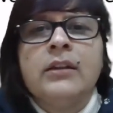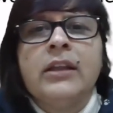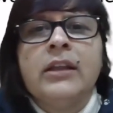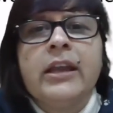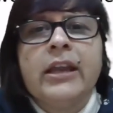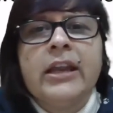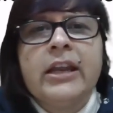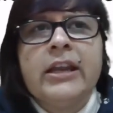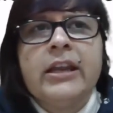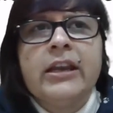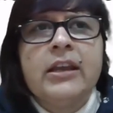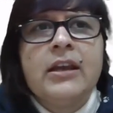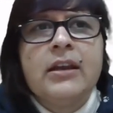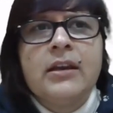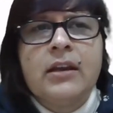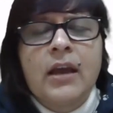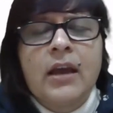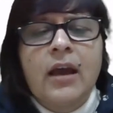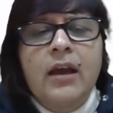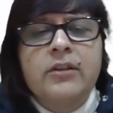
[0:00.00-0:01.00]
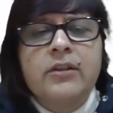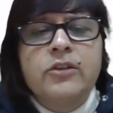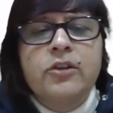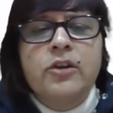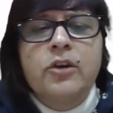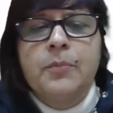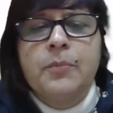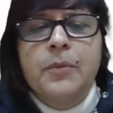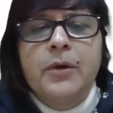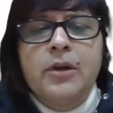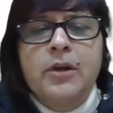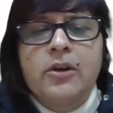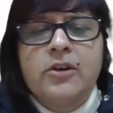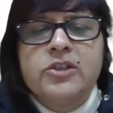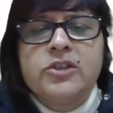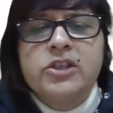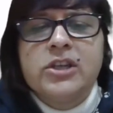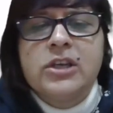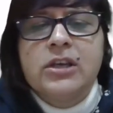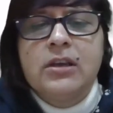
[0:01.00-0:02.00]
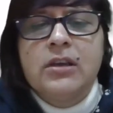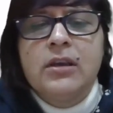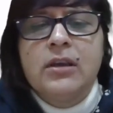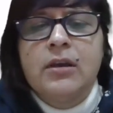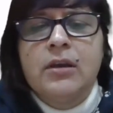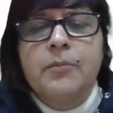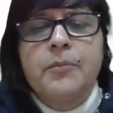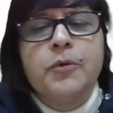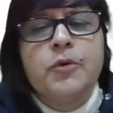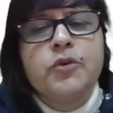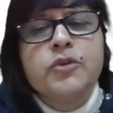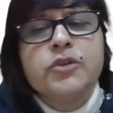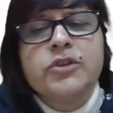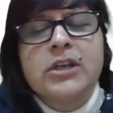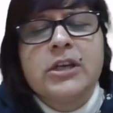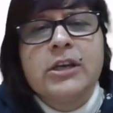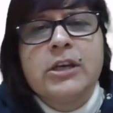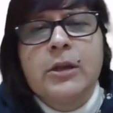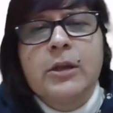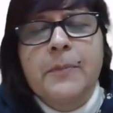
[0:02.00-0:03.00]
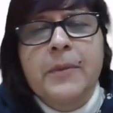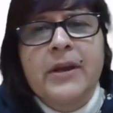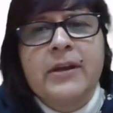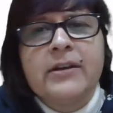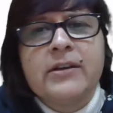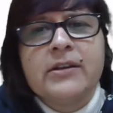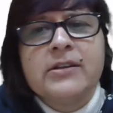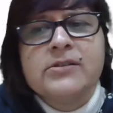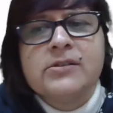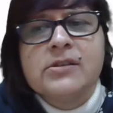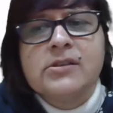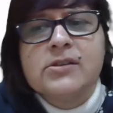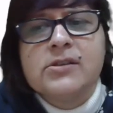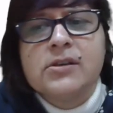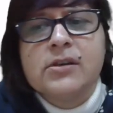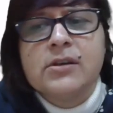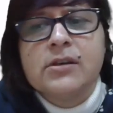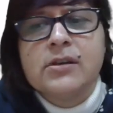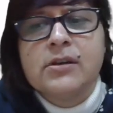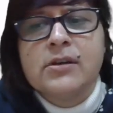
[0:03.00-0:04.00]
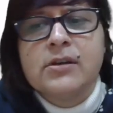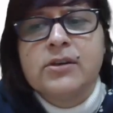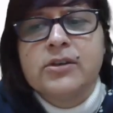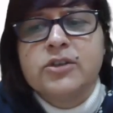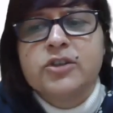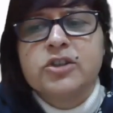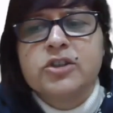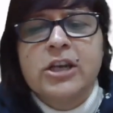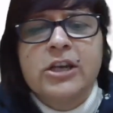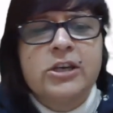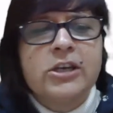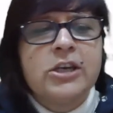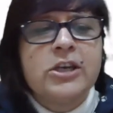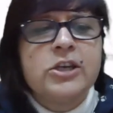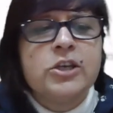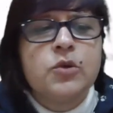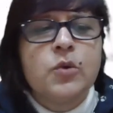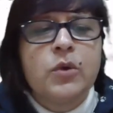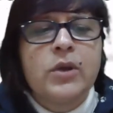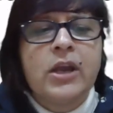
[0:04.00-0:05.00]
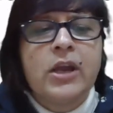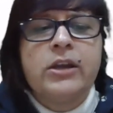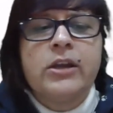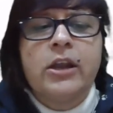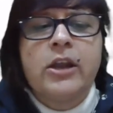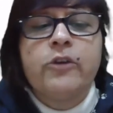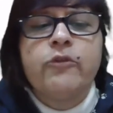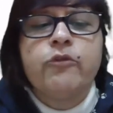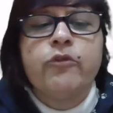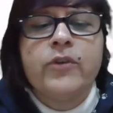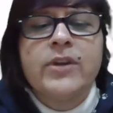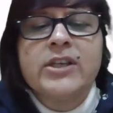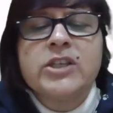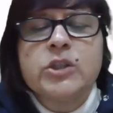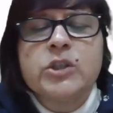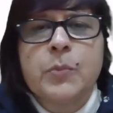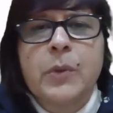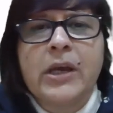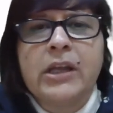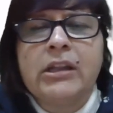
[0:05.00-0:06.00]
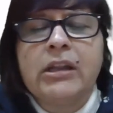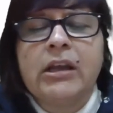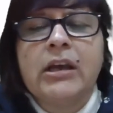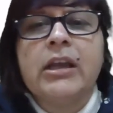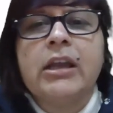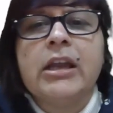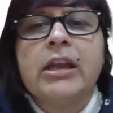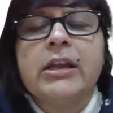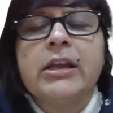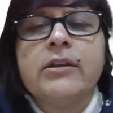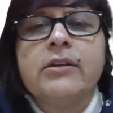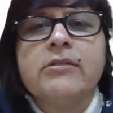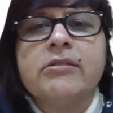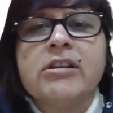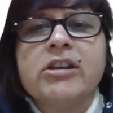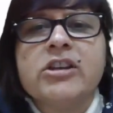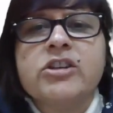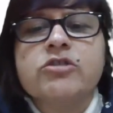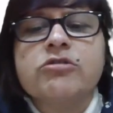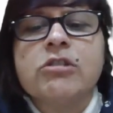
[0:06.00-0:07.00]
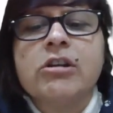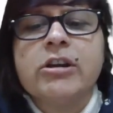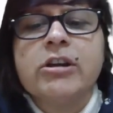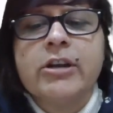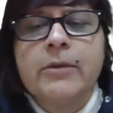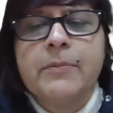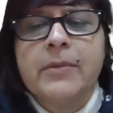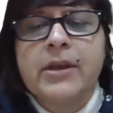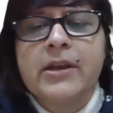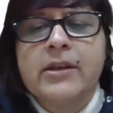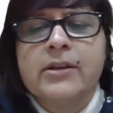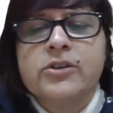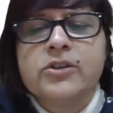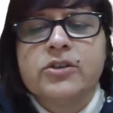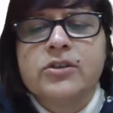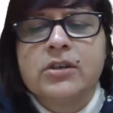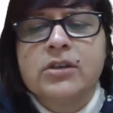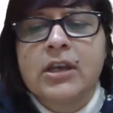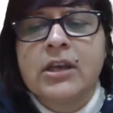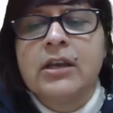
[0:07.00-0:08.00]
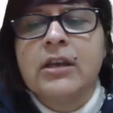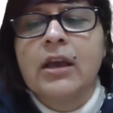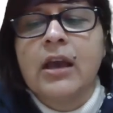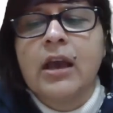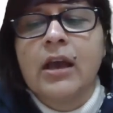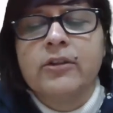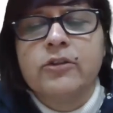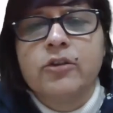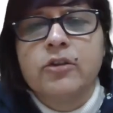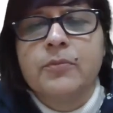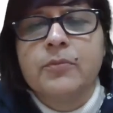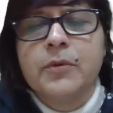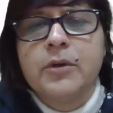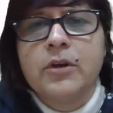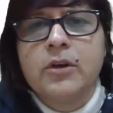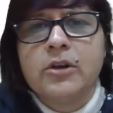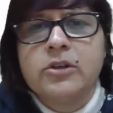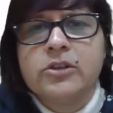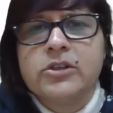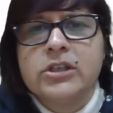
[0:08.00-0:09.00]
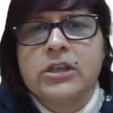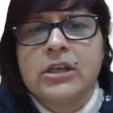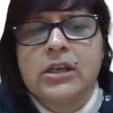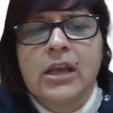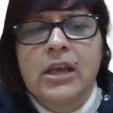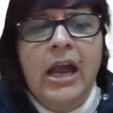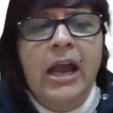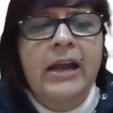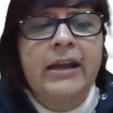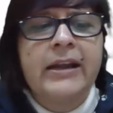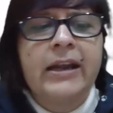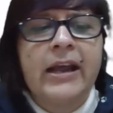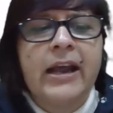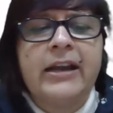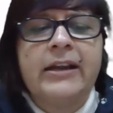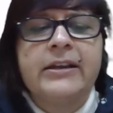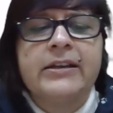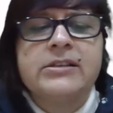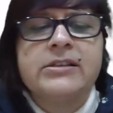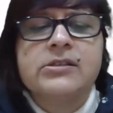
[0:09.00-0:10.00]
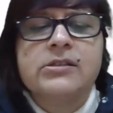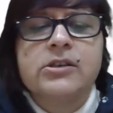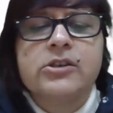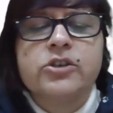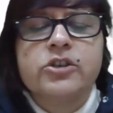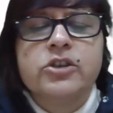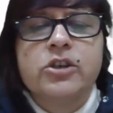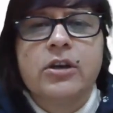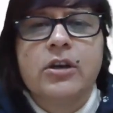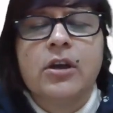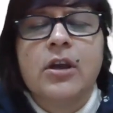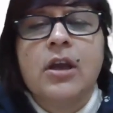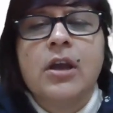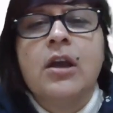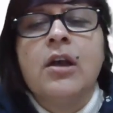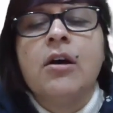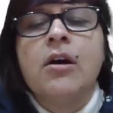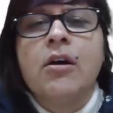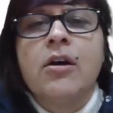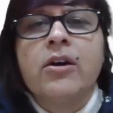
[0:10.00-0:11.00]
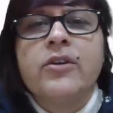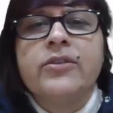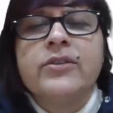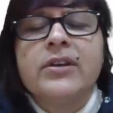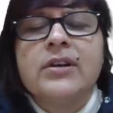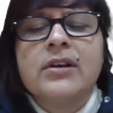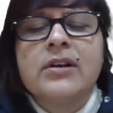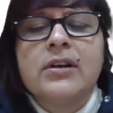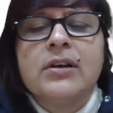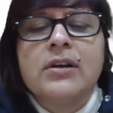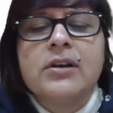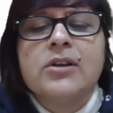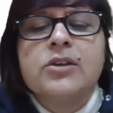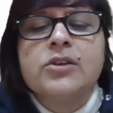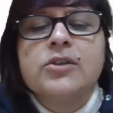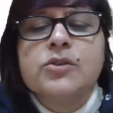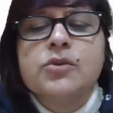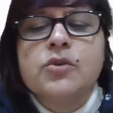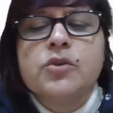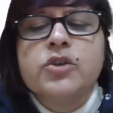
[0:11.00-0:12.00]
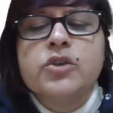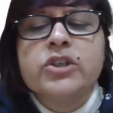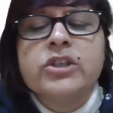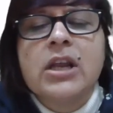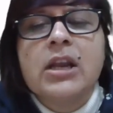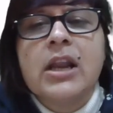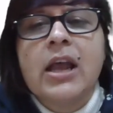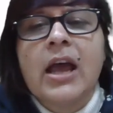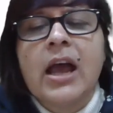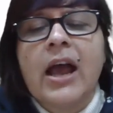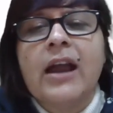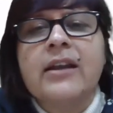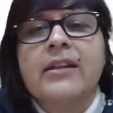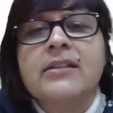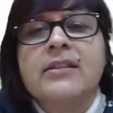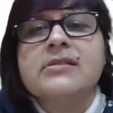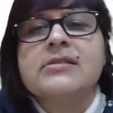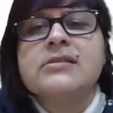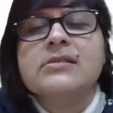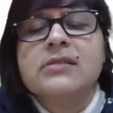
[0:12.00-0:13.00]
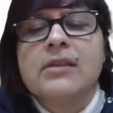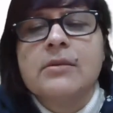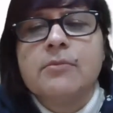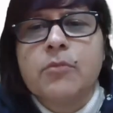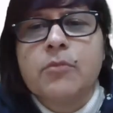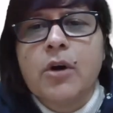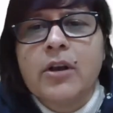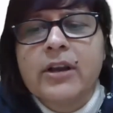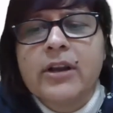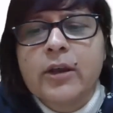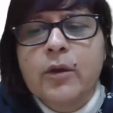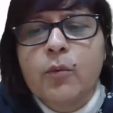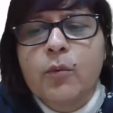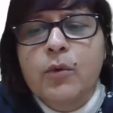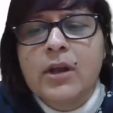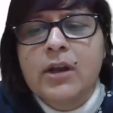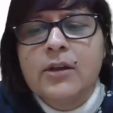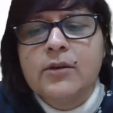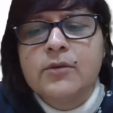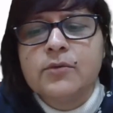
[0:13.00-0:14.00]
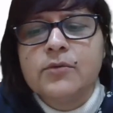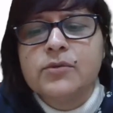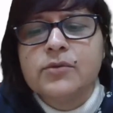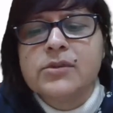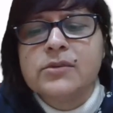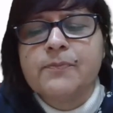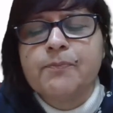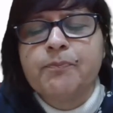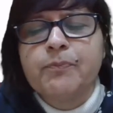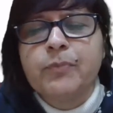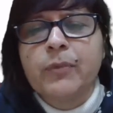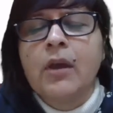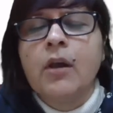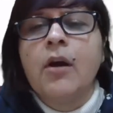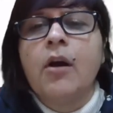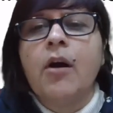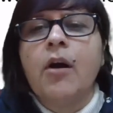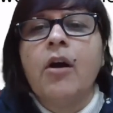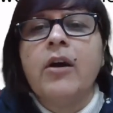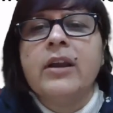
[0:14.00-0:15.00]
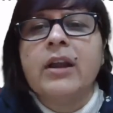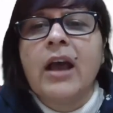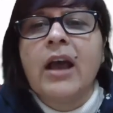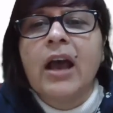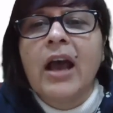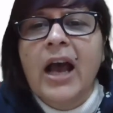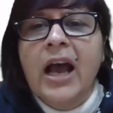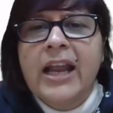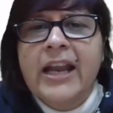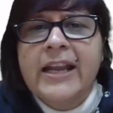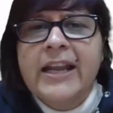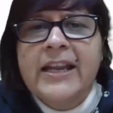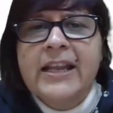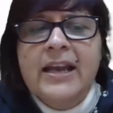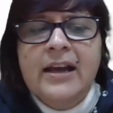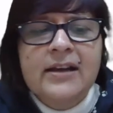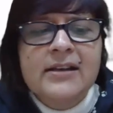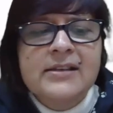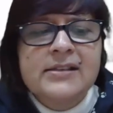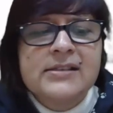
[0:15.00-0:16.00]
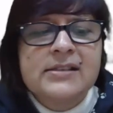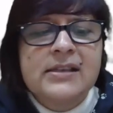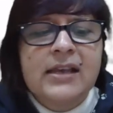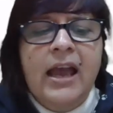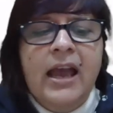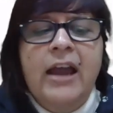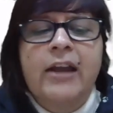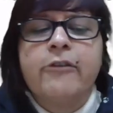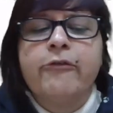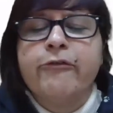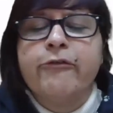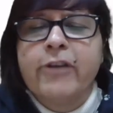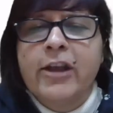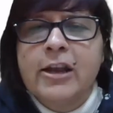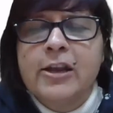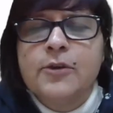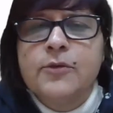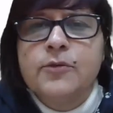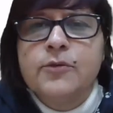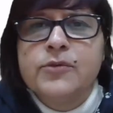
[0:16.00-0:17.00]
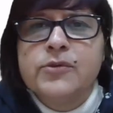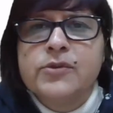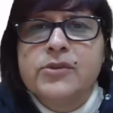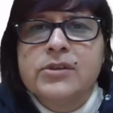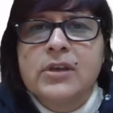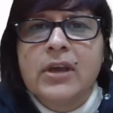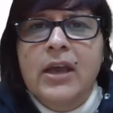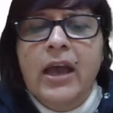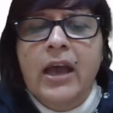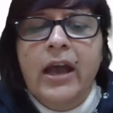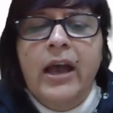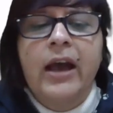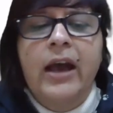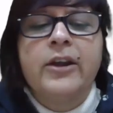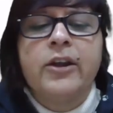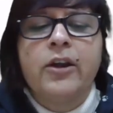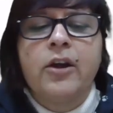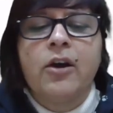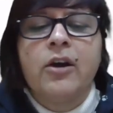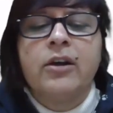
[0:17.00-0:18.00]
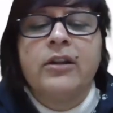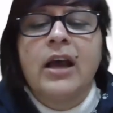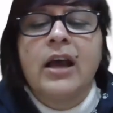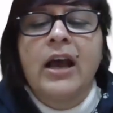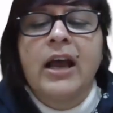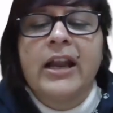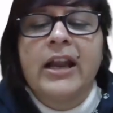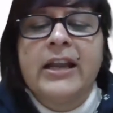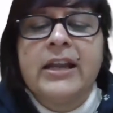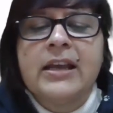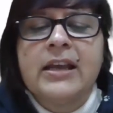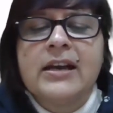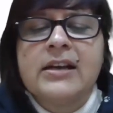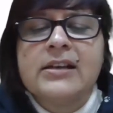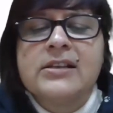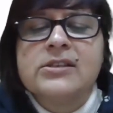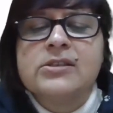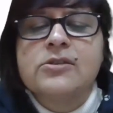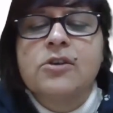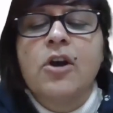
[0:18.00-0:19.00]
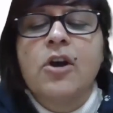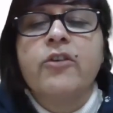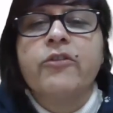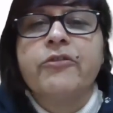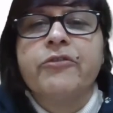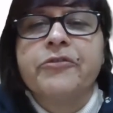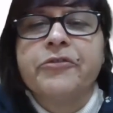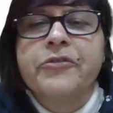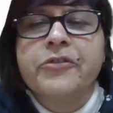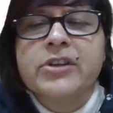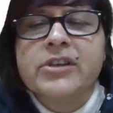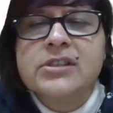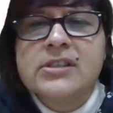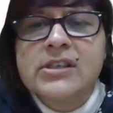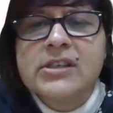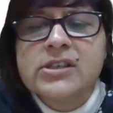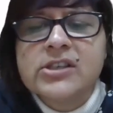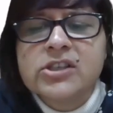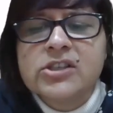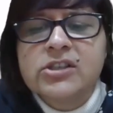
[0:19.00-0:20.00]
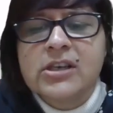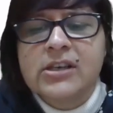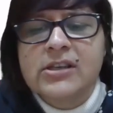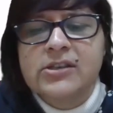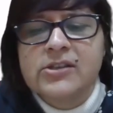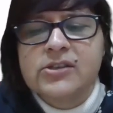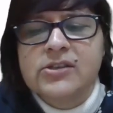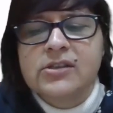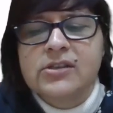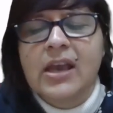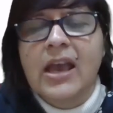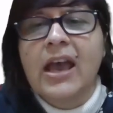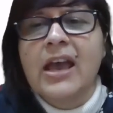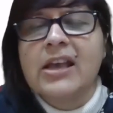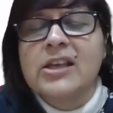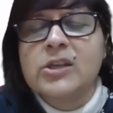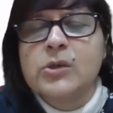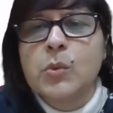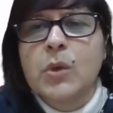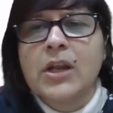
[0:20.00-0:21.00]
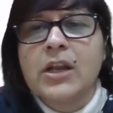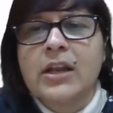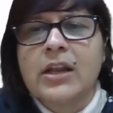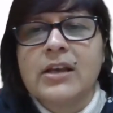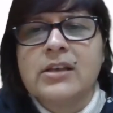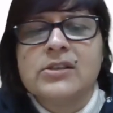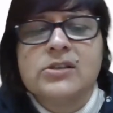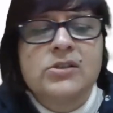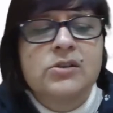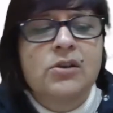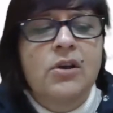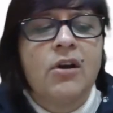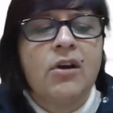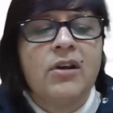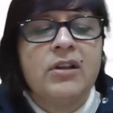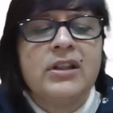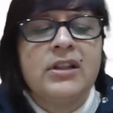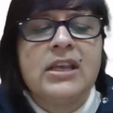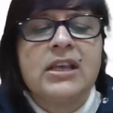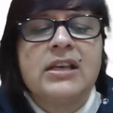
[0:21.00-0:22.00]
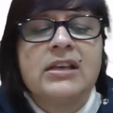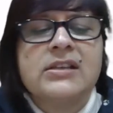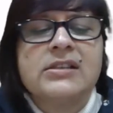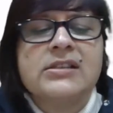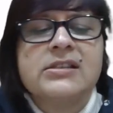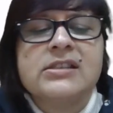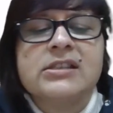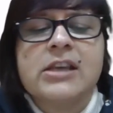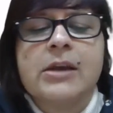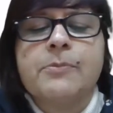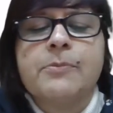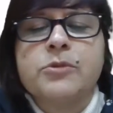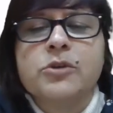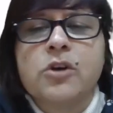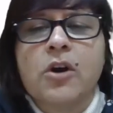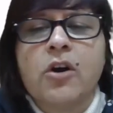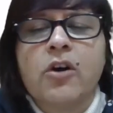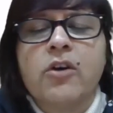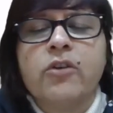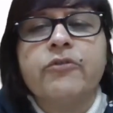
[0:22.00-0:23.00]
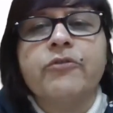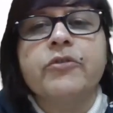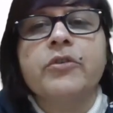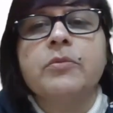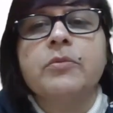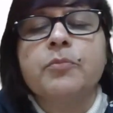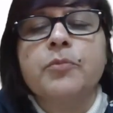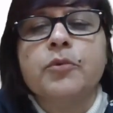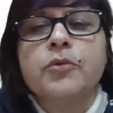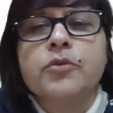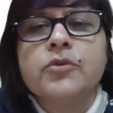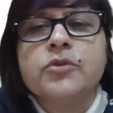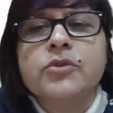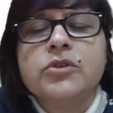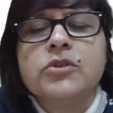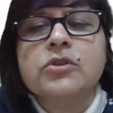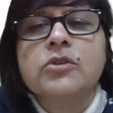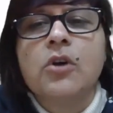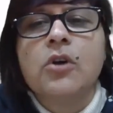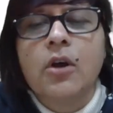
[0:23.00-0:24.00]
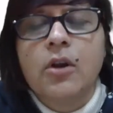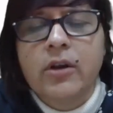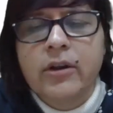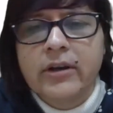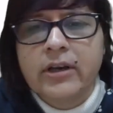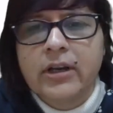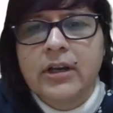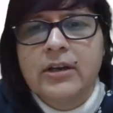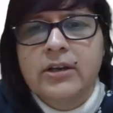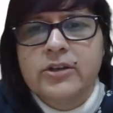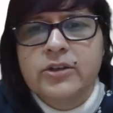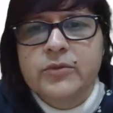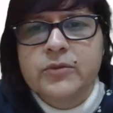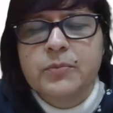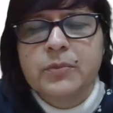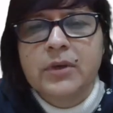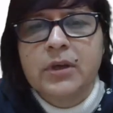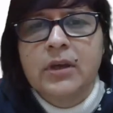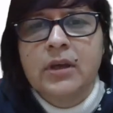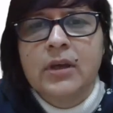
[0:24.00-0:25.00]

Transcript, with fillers: The Indian anthropology post-independence started to get influenced by the international debates in anthropology and had discussion on the social and the symbolic values, on ideas and values, and on ideas of resistance, as well as on the concept of post-colonialism.